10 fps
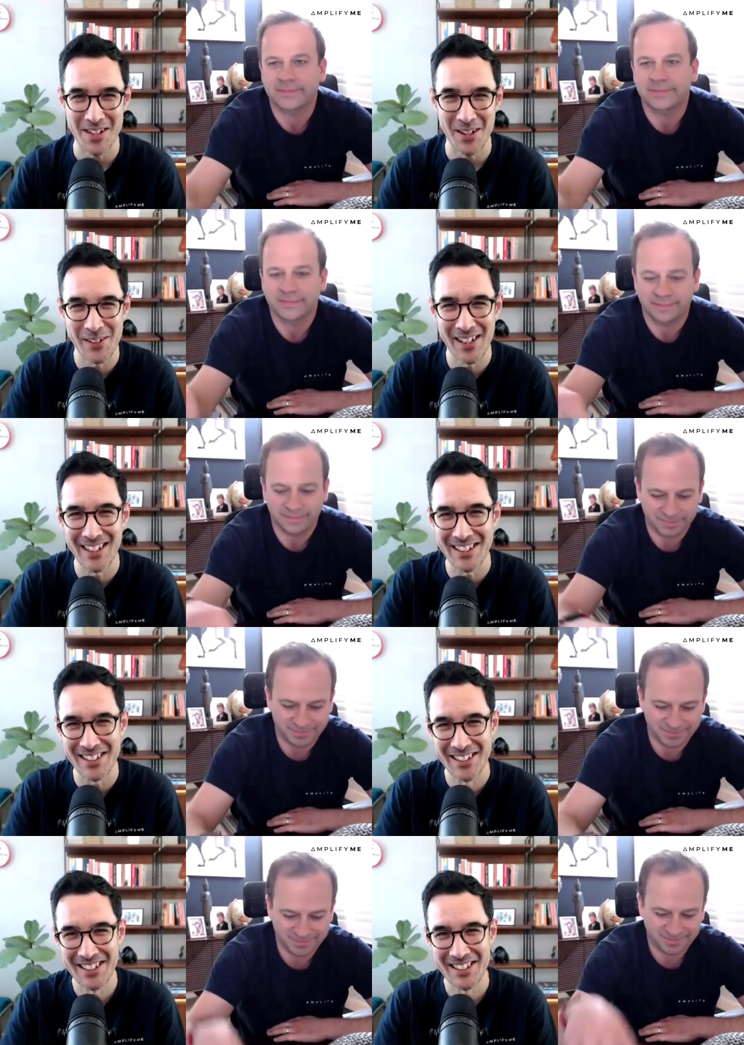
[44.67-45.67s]
Speaker 1: So uh
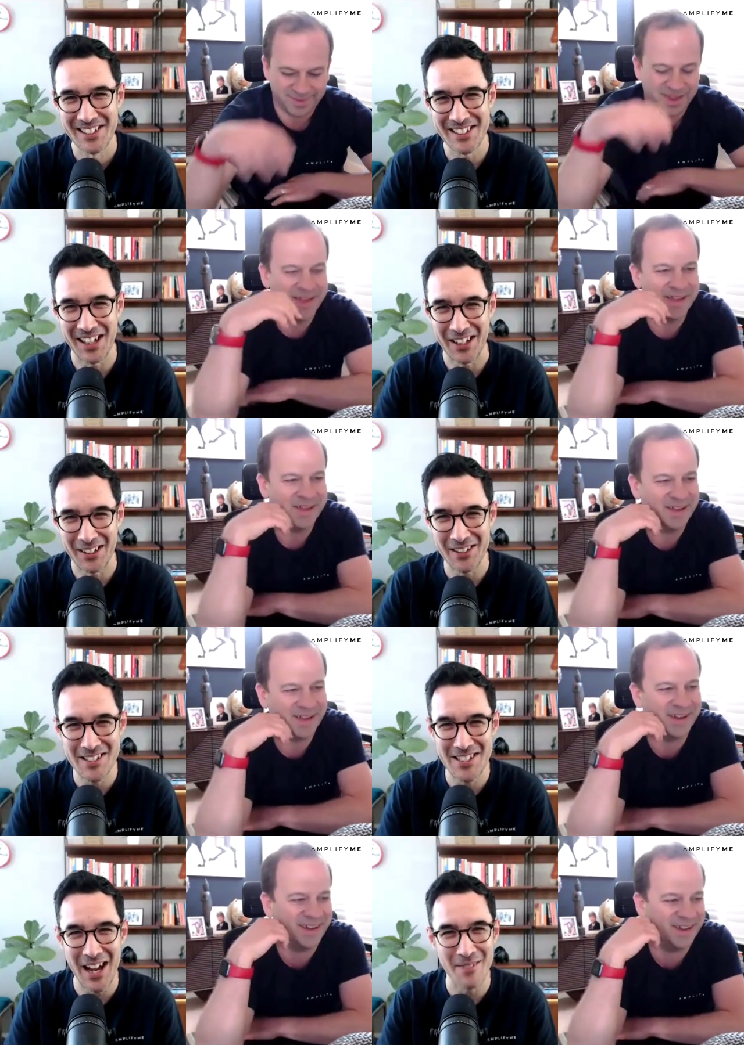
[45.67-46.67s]
yeah,
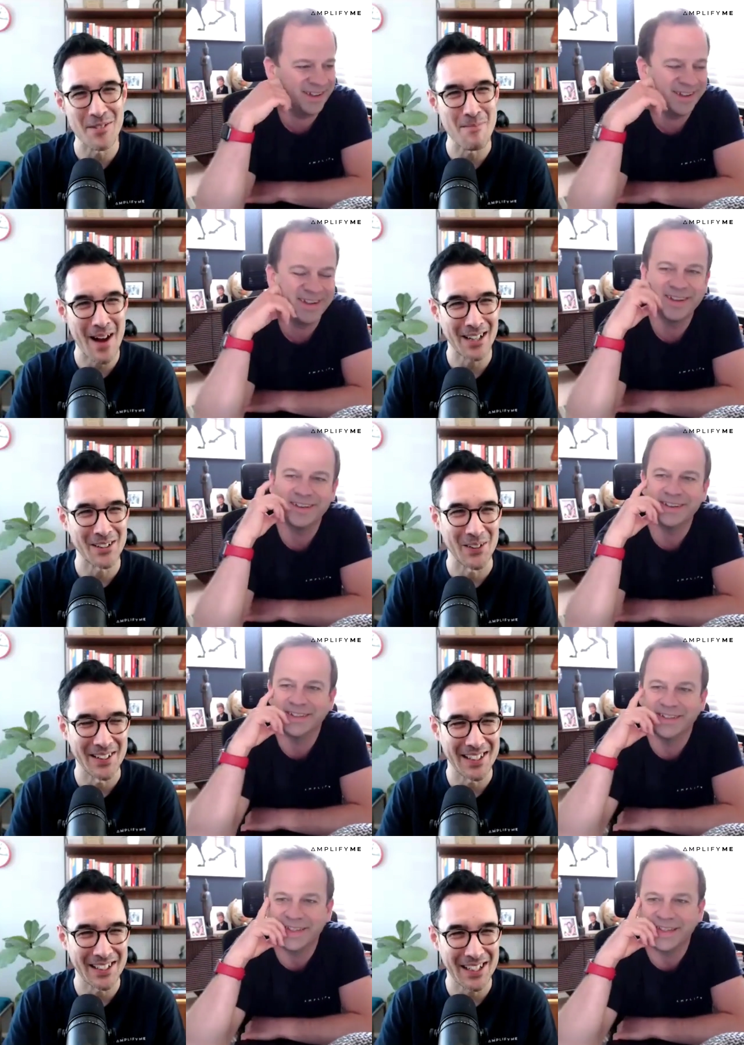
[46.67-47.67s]
good to have you back
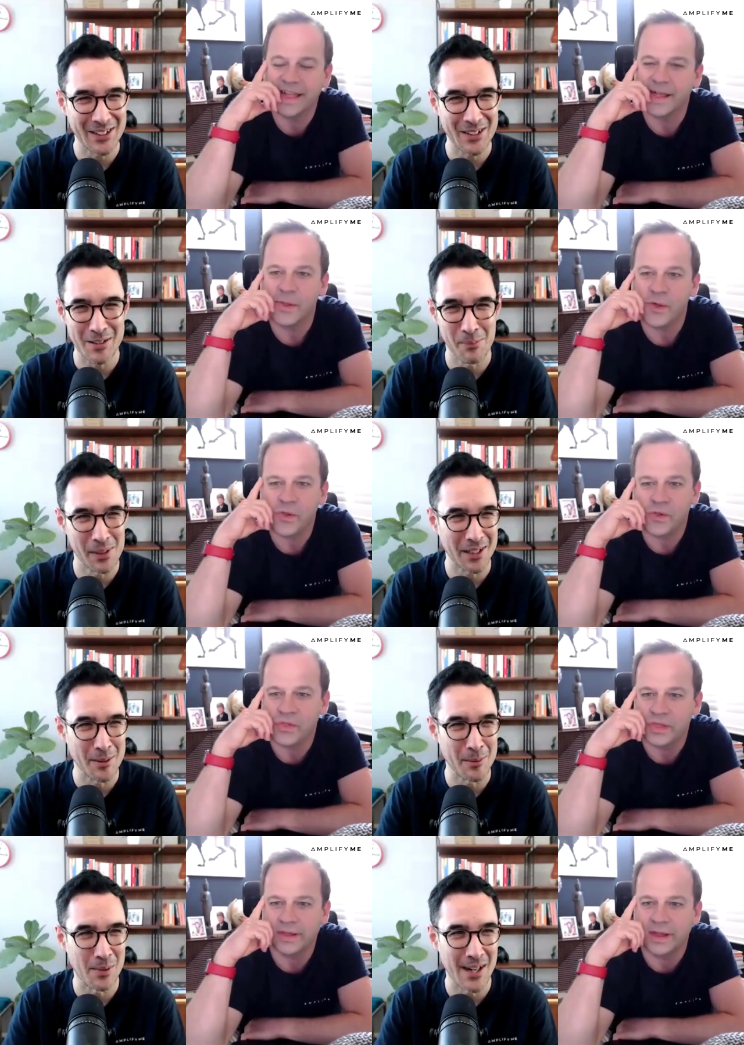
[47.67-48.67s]
on and, and good to pick
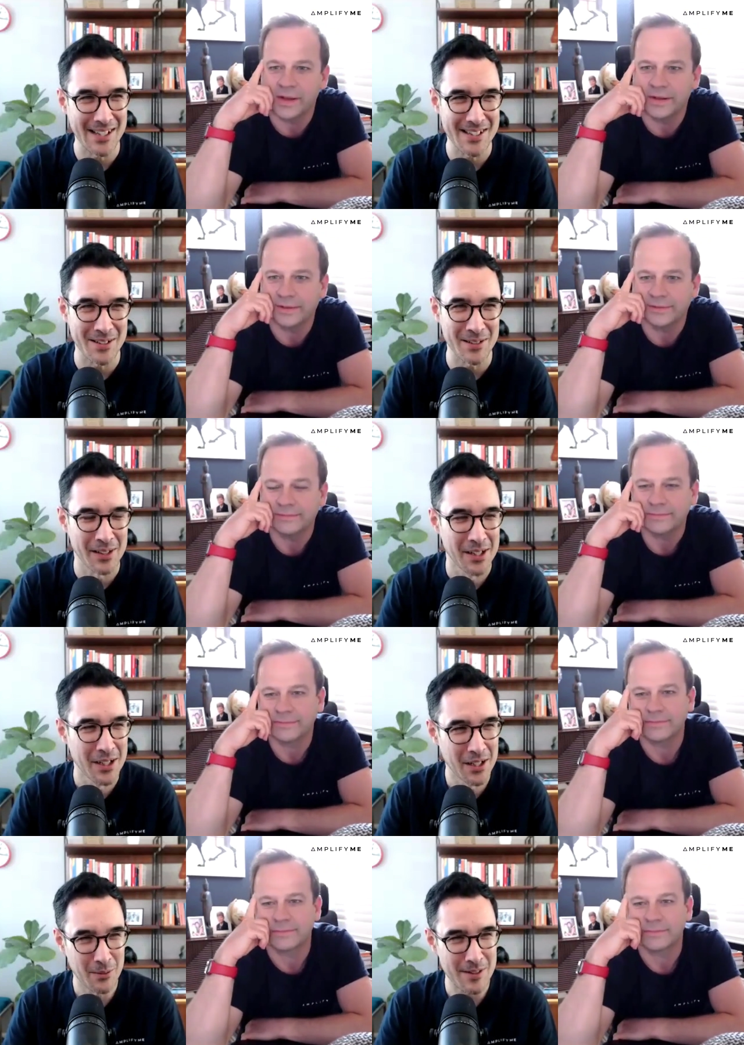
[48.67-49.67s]
your brains. And
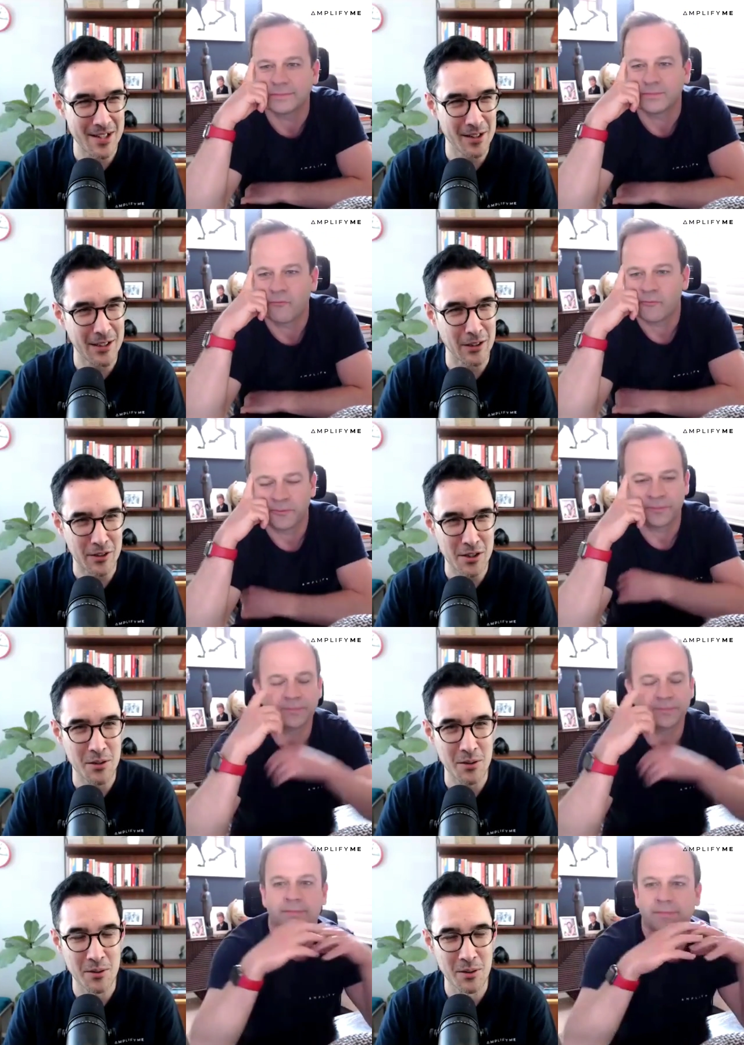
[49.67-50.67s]
we certainly got
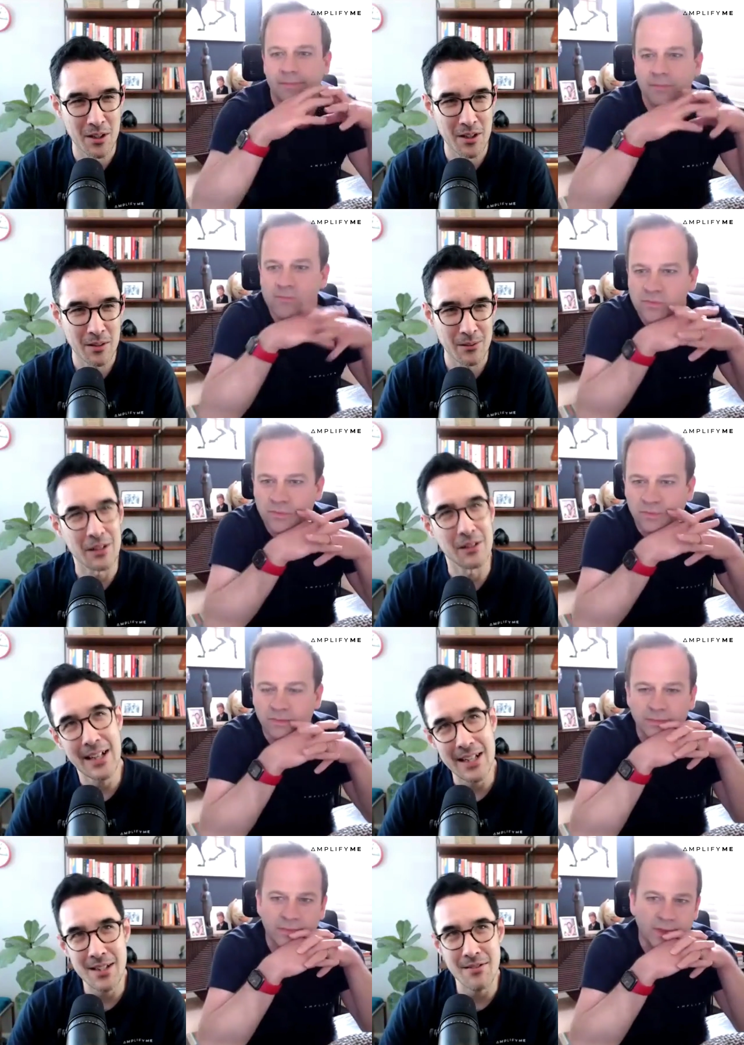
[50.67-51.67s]
two well,
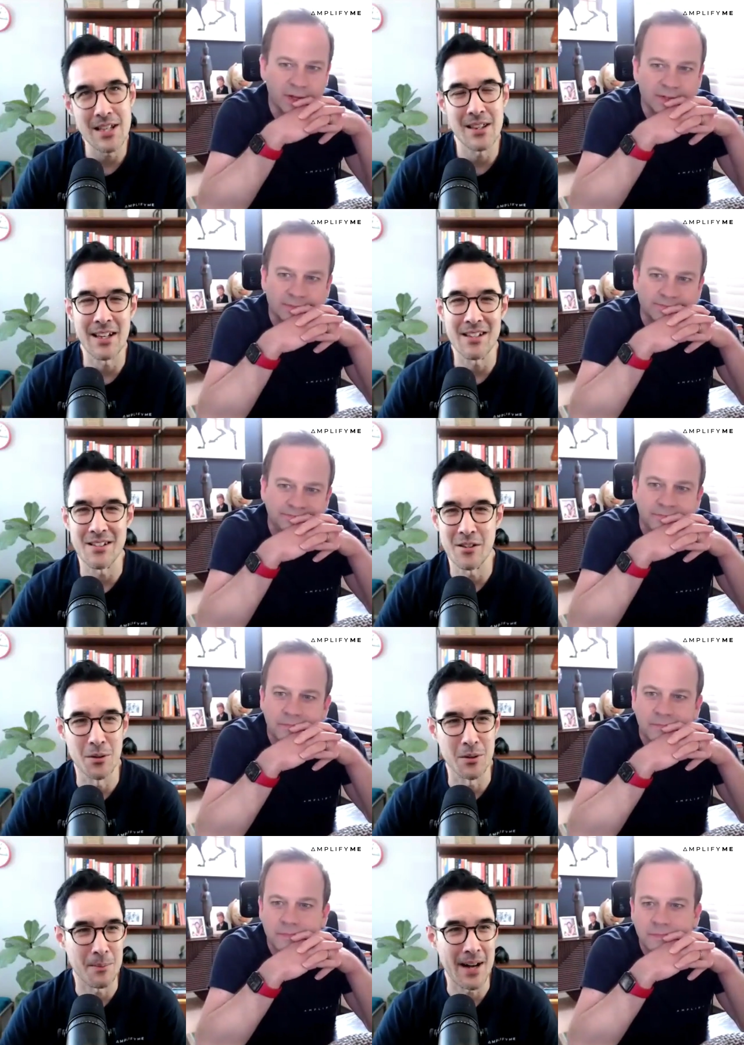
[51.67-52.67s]
I guess three things to
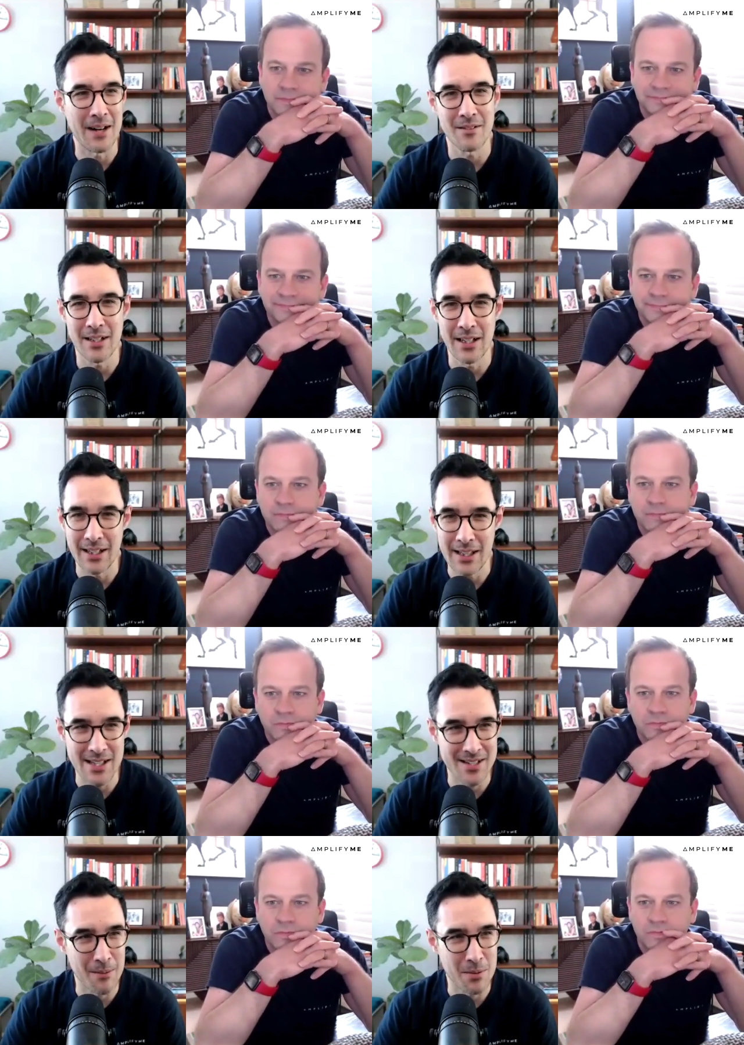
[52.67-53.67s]
talk about uh, in
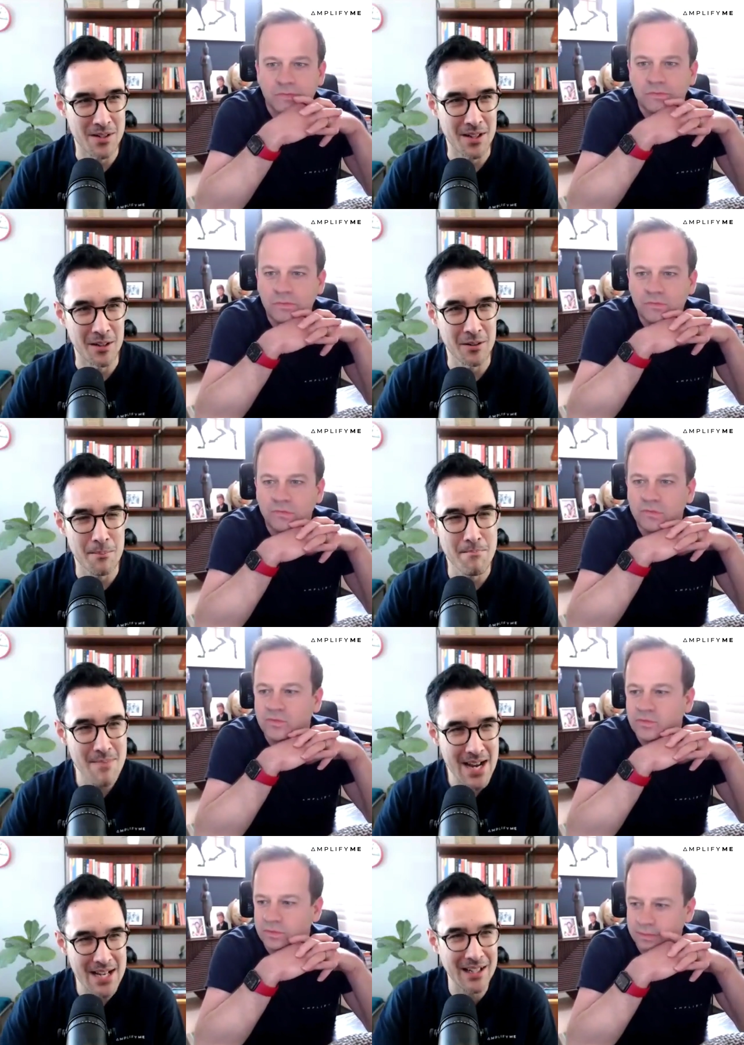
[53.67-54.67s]
this episode.
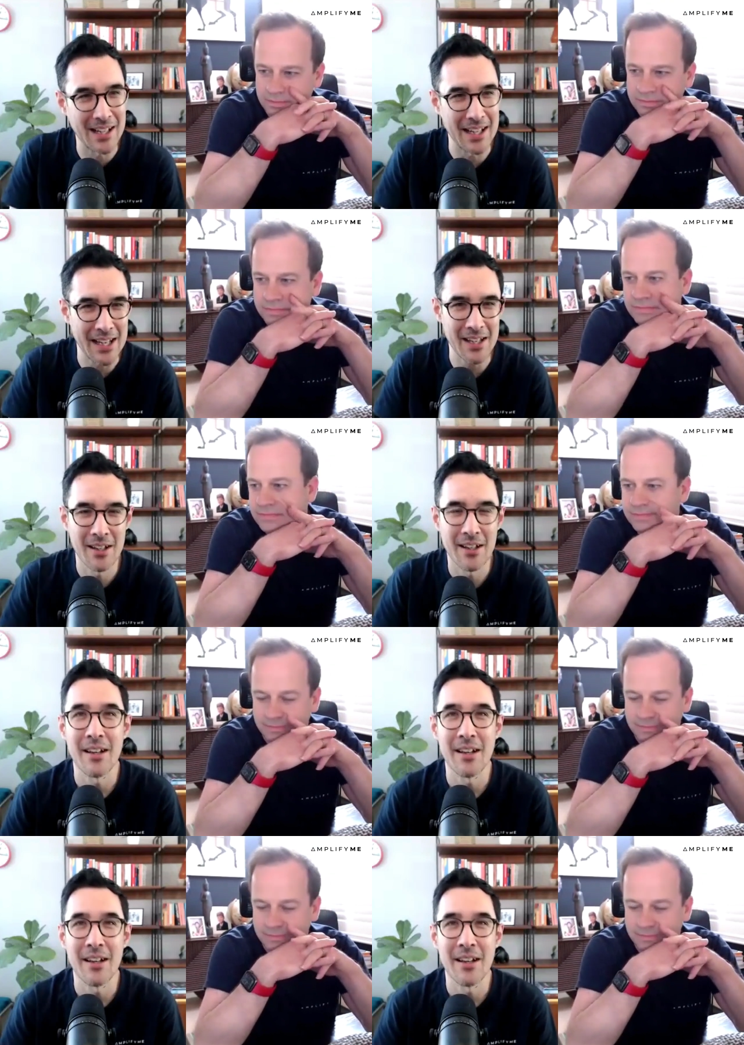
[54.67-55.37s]
Mainly